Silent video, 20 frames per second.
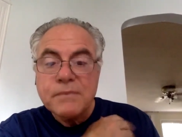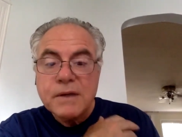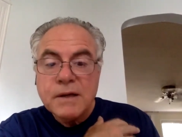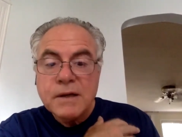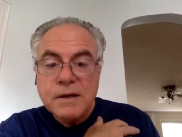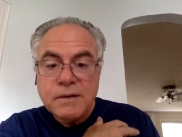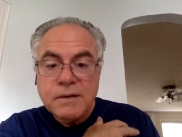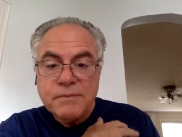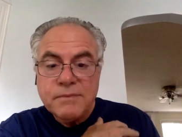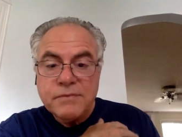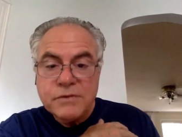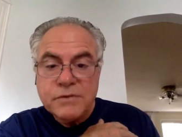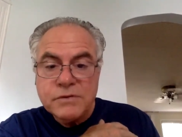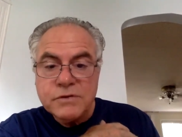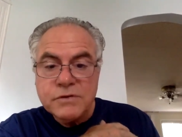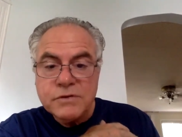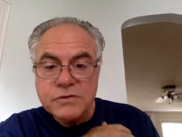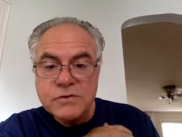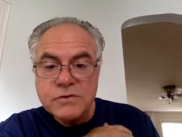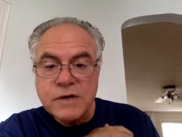um, to
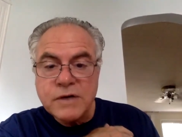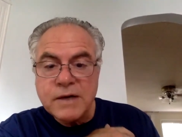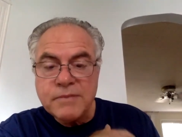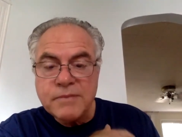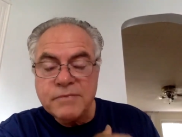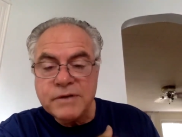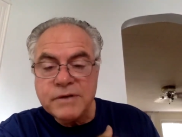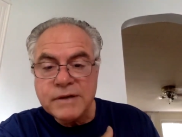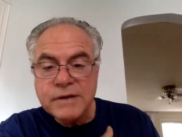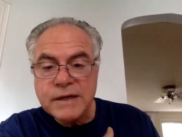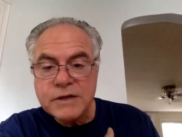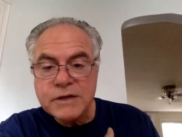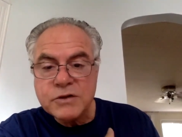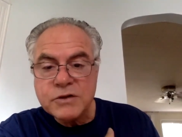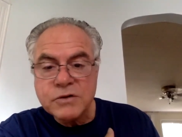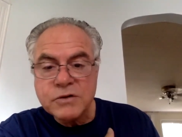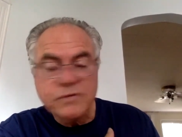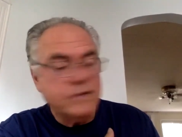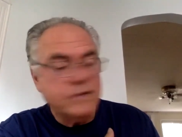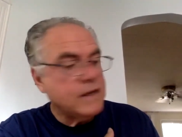describe the
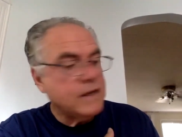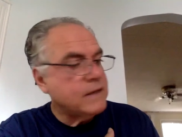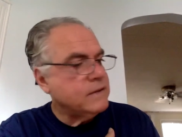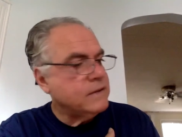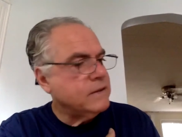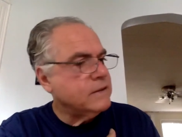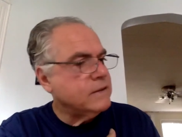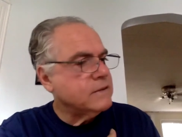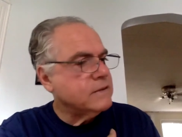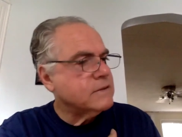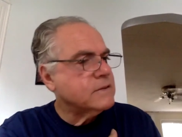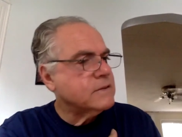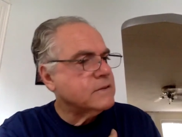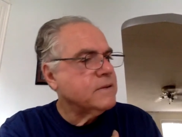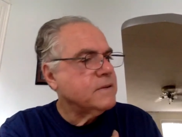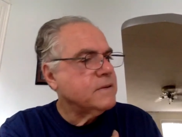nature of the ideas.